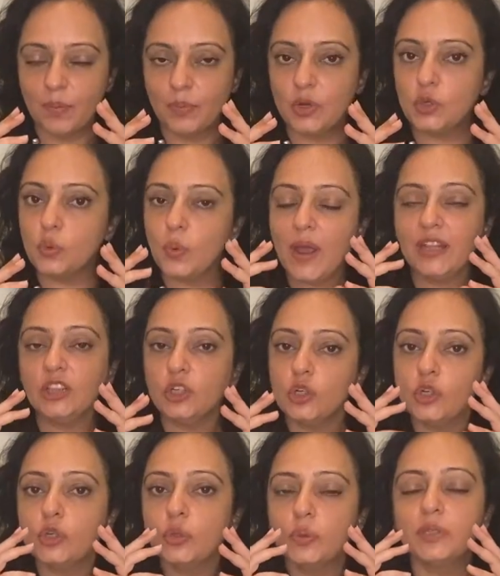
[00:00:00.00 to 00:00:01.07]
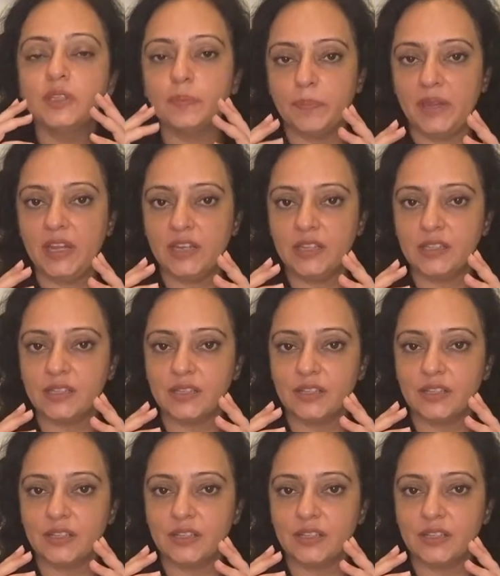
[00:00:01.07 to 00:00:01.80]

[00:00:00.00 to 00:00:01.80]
But when the Guru speaks,